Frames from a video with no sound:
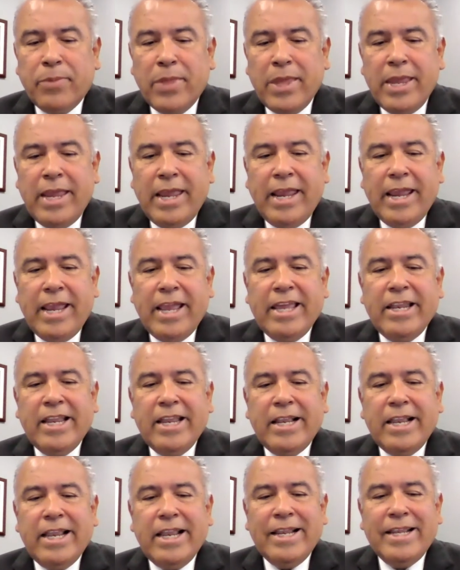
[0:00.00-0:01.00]
And
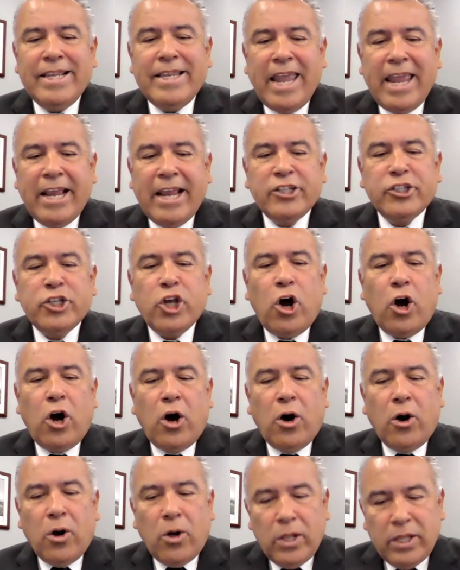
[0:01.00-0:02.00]
it takes
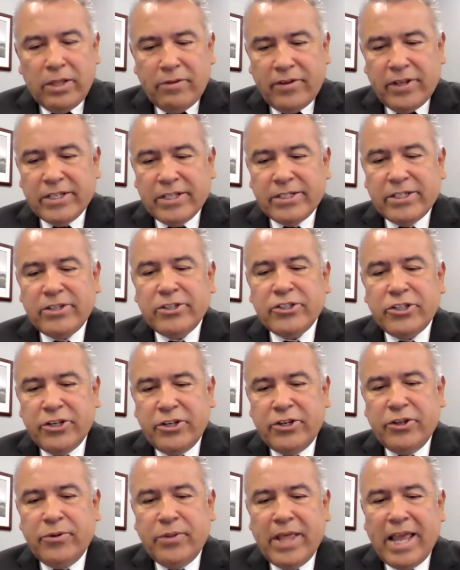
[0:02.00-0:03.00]
all of us
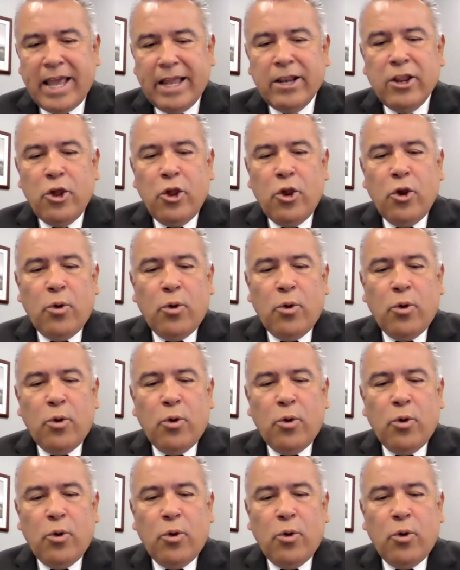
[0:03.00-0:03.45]
to do that.